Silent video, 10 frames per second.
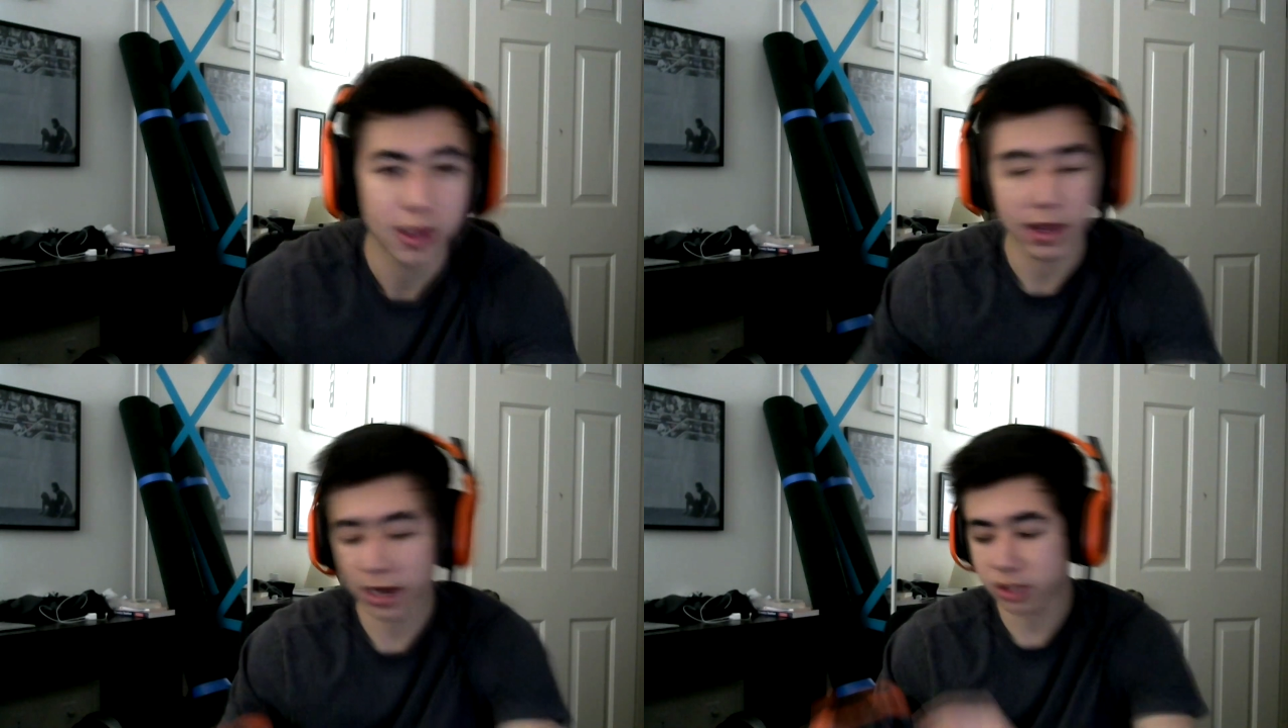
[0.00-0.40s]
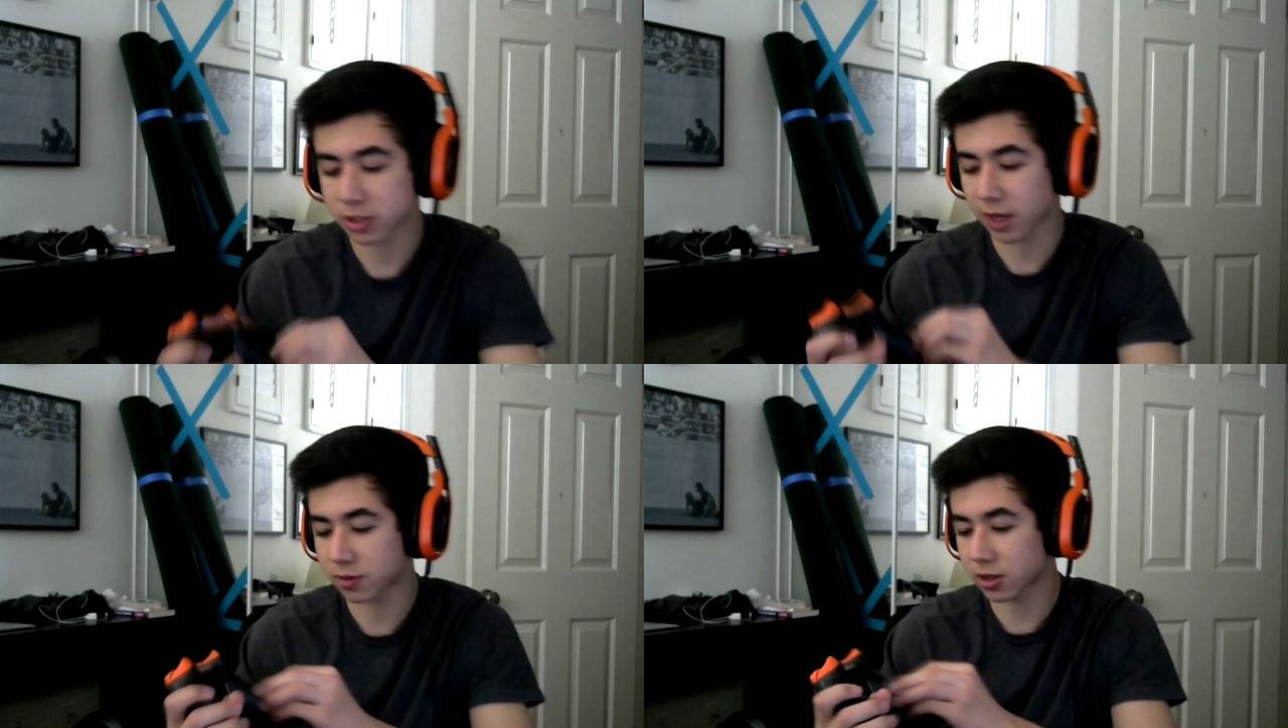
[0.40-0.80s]
It actually
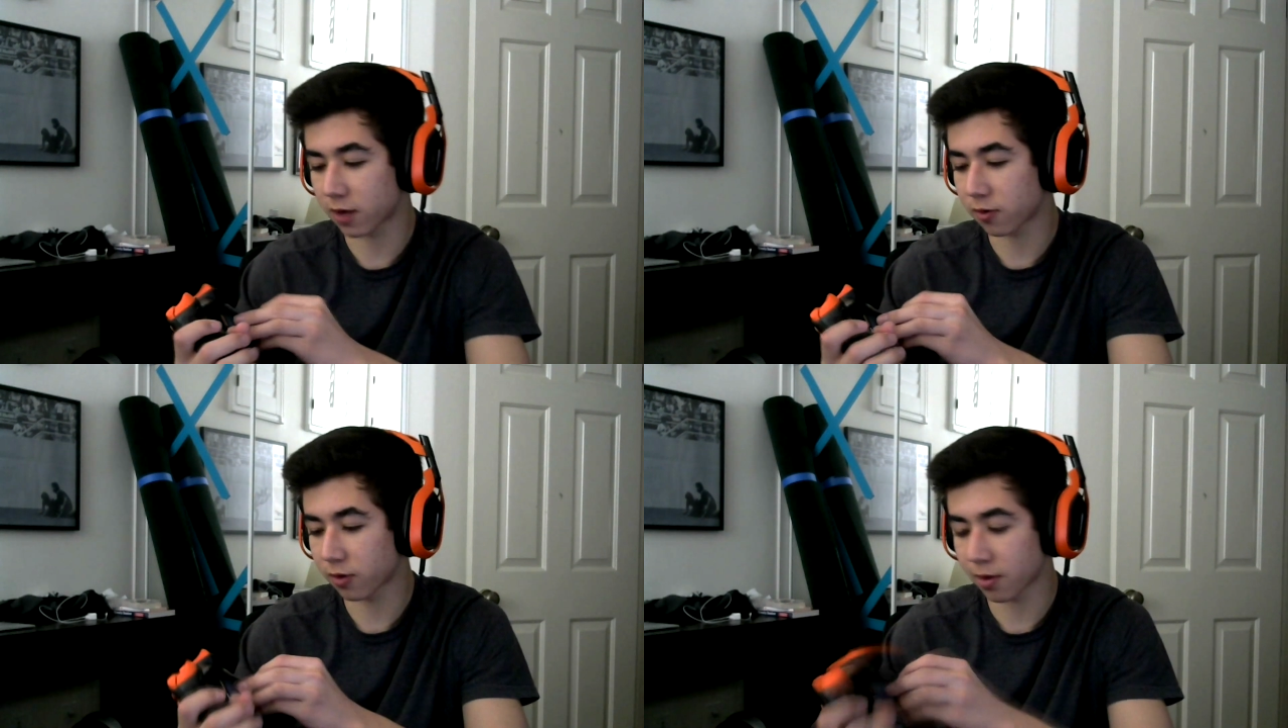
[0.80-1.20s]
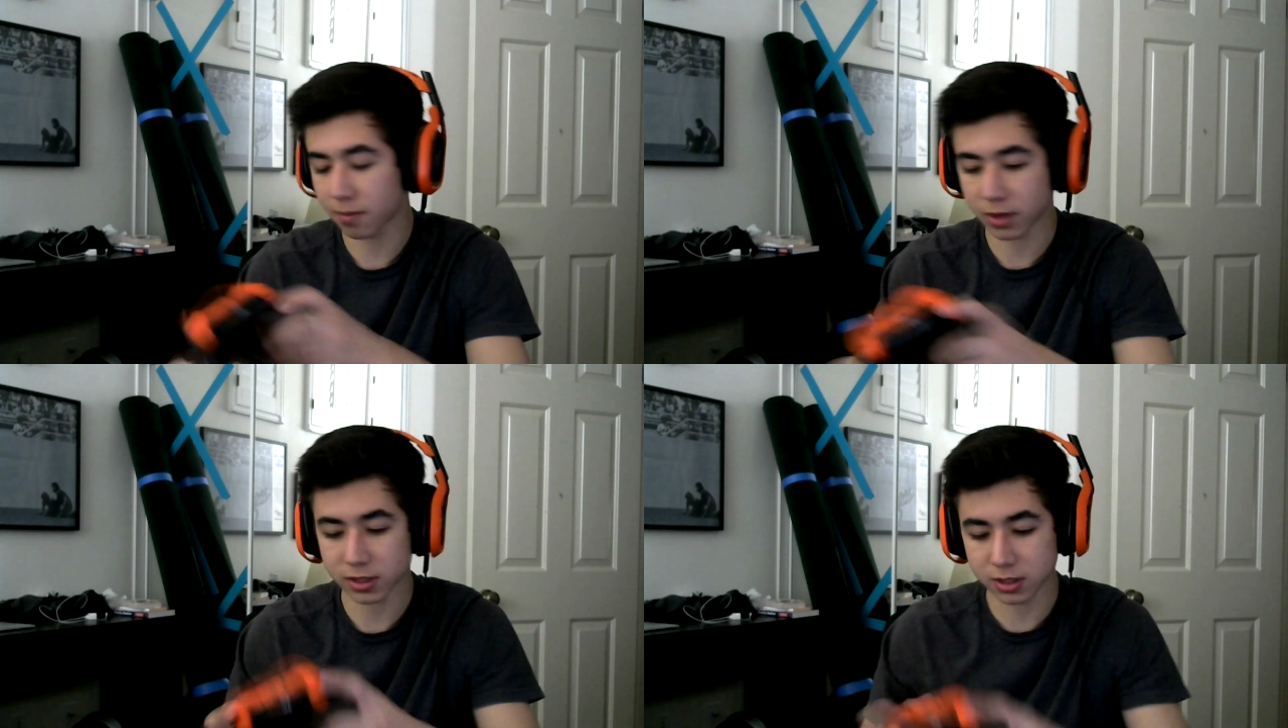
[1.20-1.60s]
doesn't have Scuf grip,
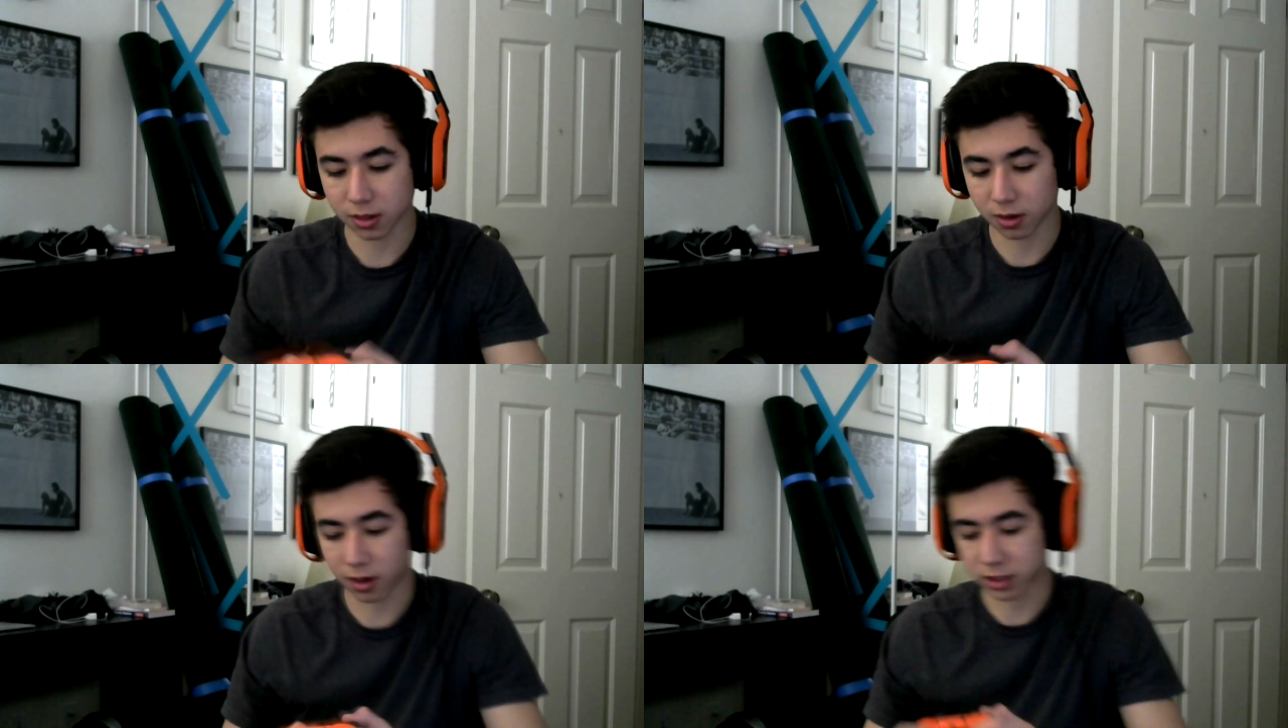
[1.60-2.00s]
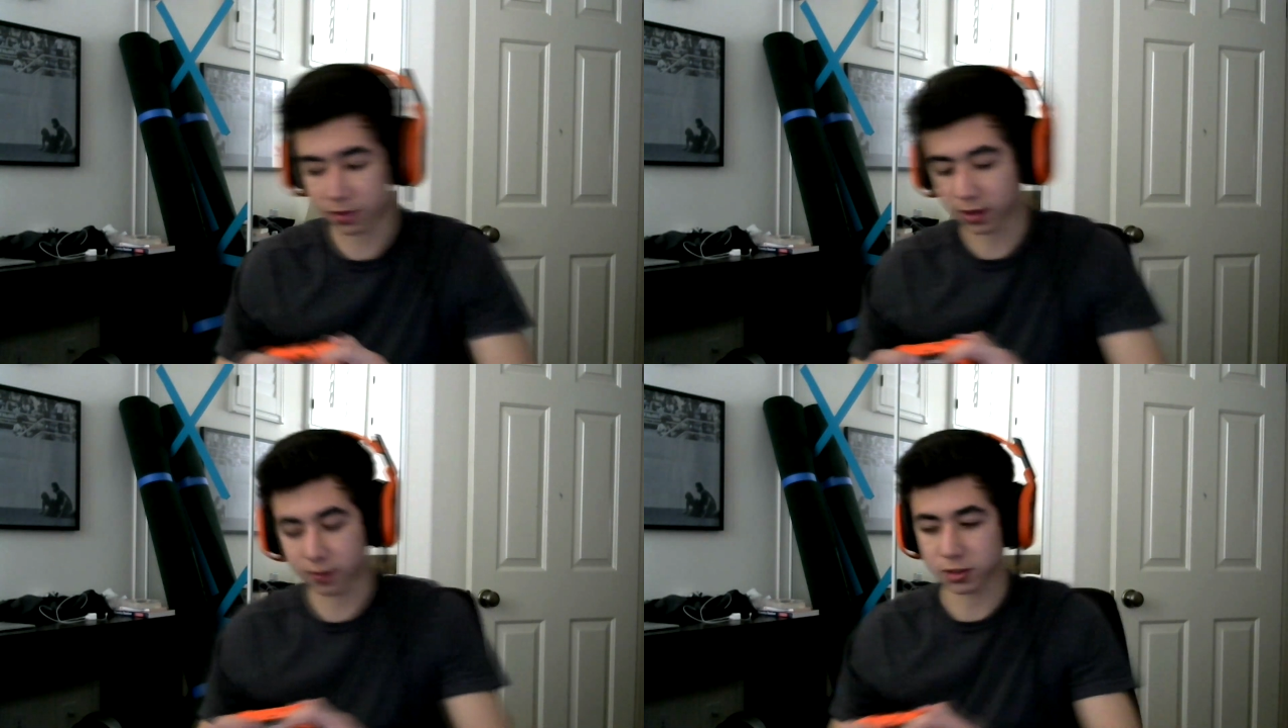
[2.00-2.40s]
but it's still awesome.
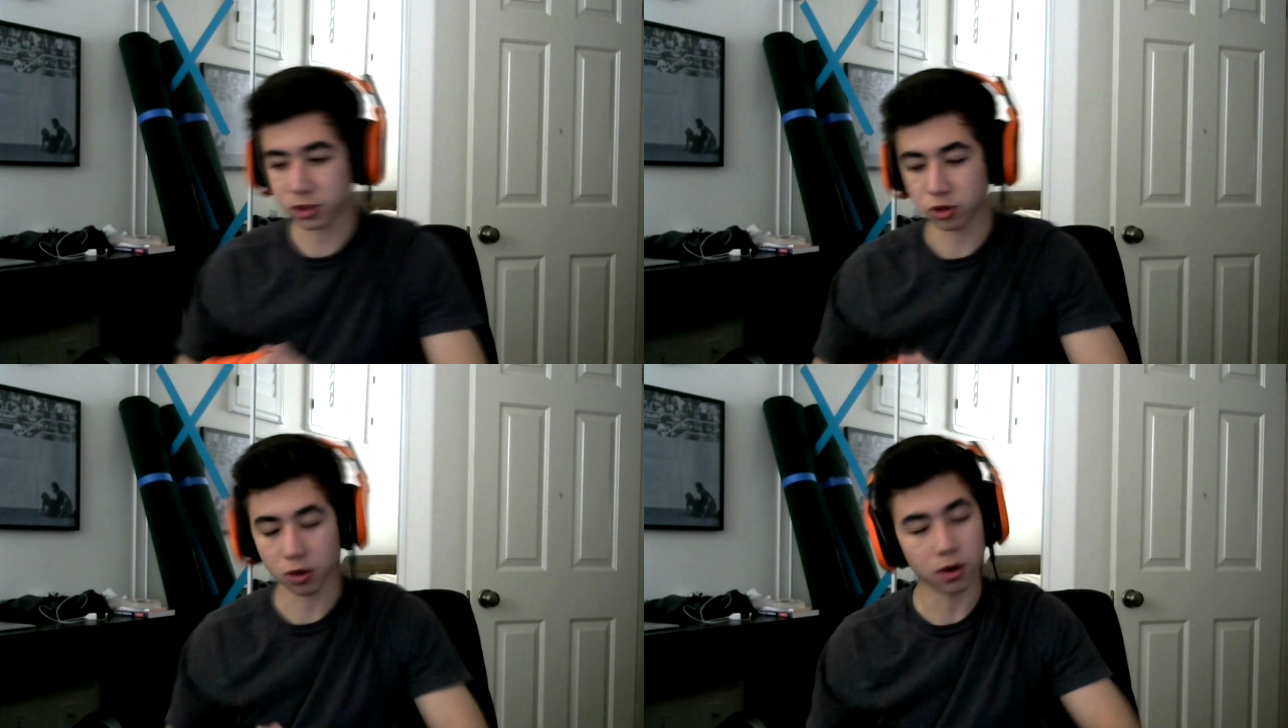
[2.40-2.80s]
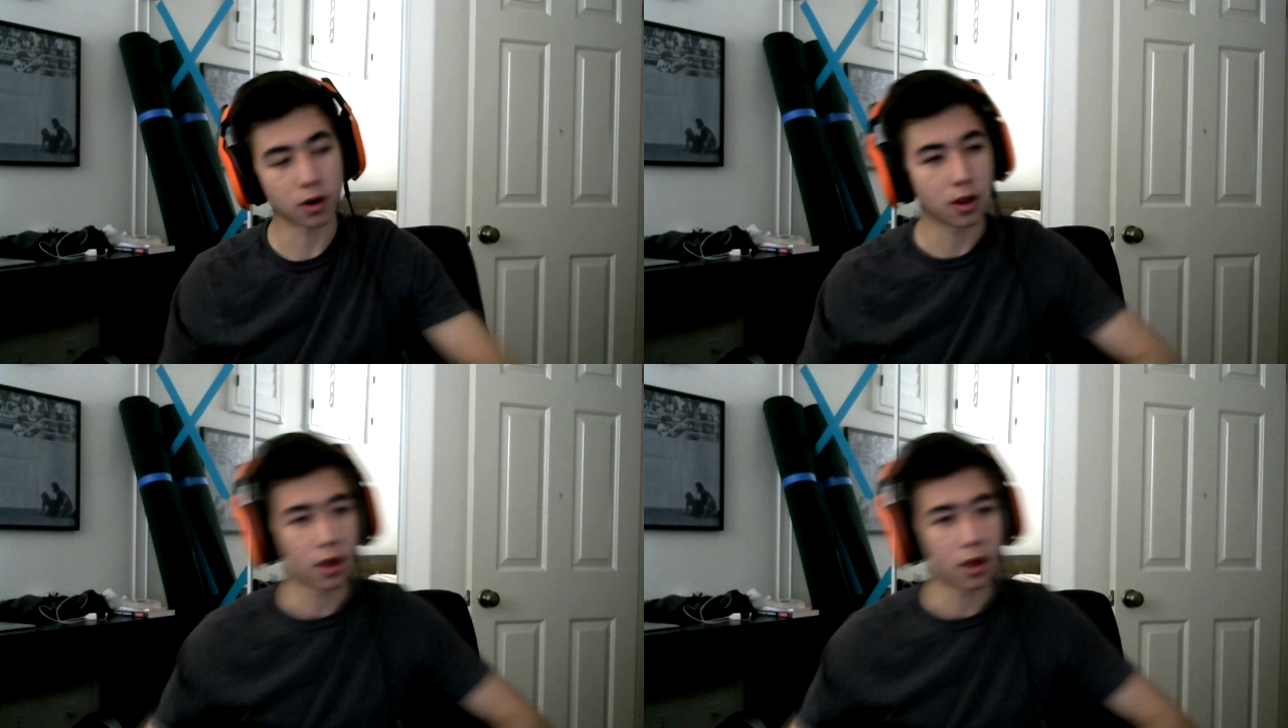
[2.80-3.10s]
I love this controller.